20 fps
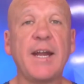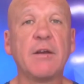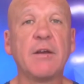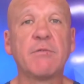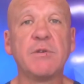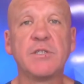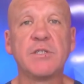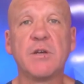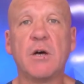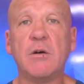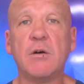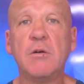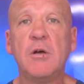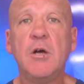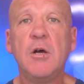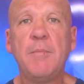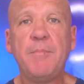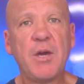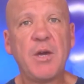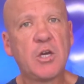result,
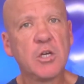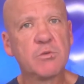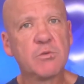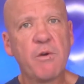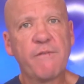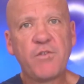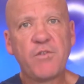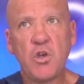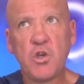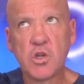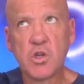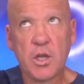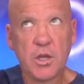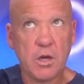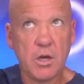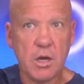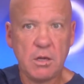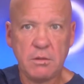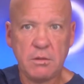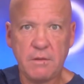because we've usually
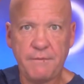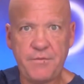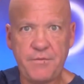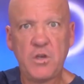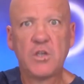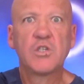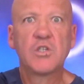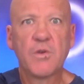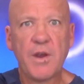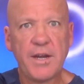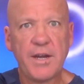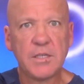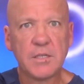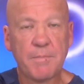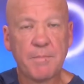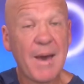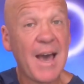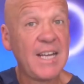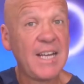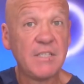got the first screen is a
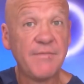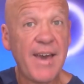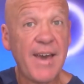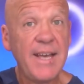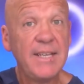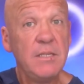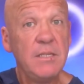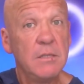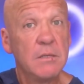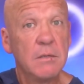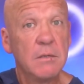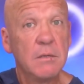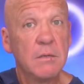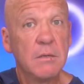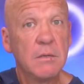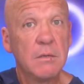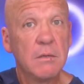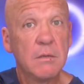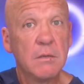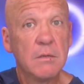page of ads,
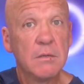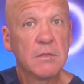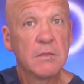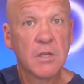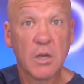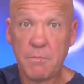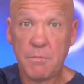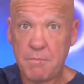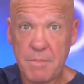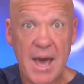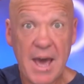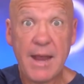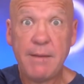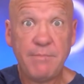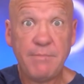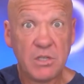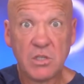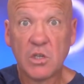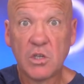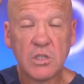so paid
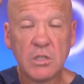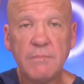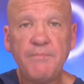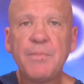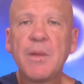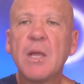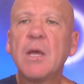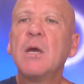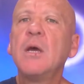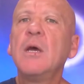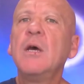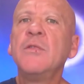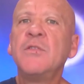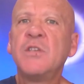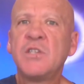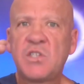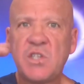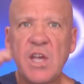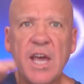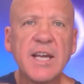position.
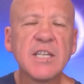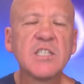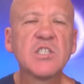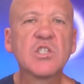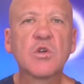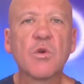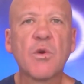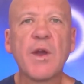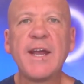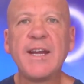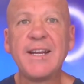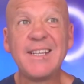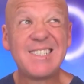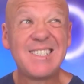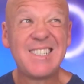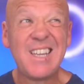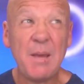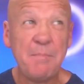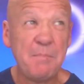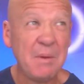The second screen is
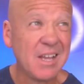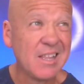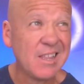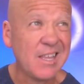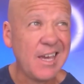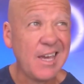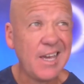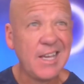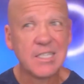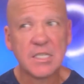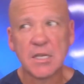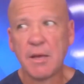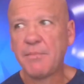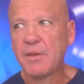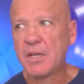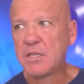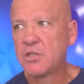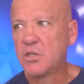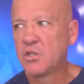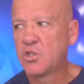typically
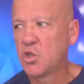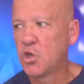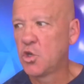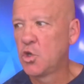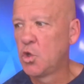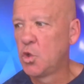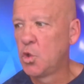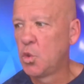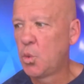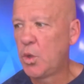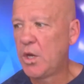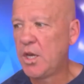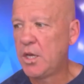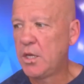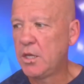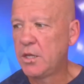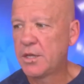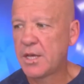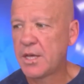something to do with